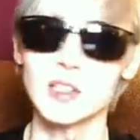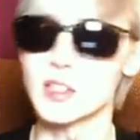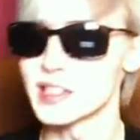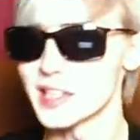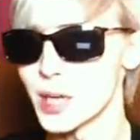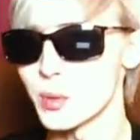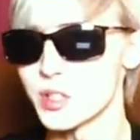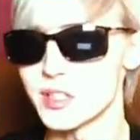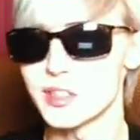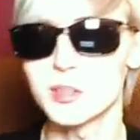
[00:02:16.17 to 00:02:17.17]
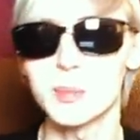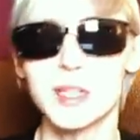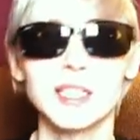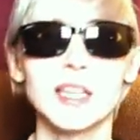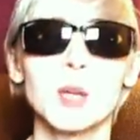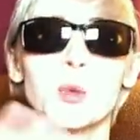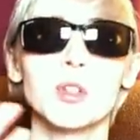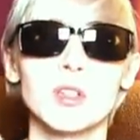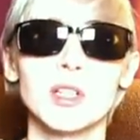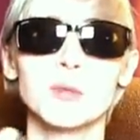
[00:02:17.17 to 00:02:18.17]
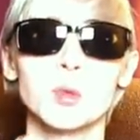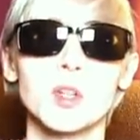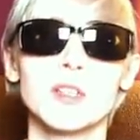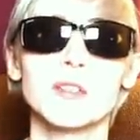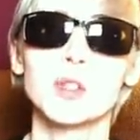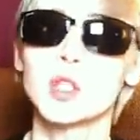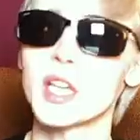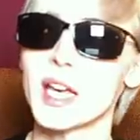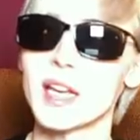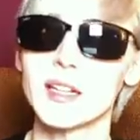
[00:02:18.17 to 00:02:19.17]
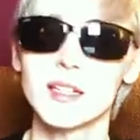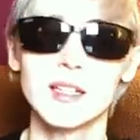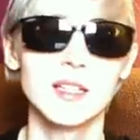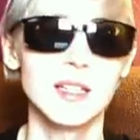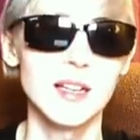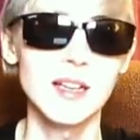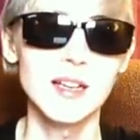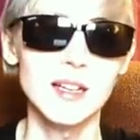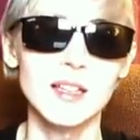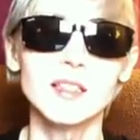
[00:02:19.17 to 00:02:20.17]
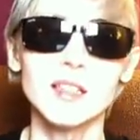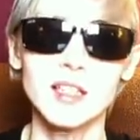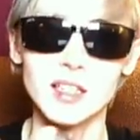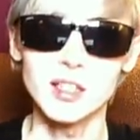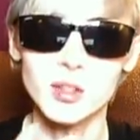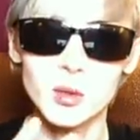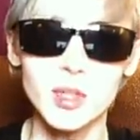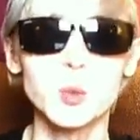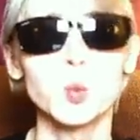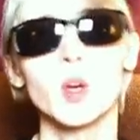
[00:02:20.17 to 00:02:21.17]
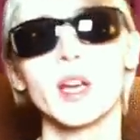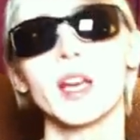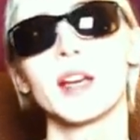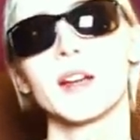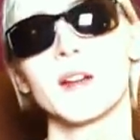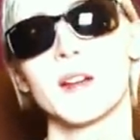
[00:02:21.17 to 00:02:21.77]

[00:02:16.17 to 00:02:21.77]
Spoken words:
Learning languages, spending time with your loved ones if you can, is a great way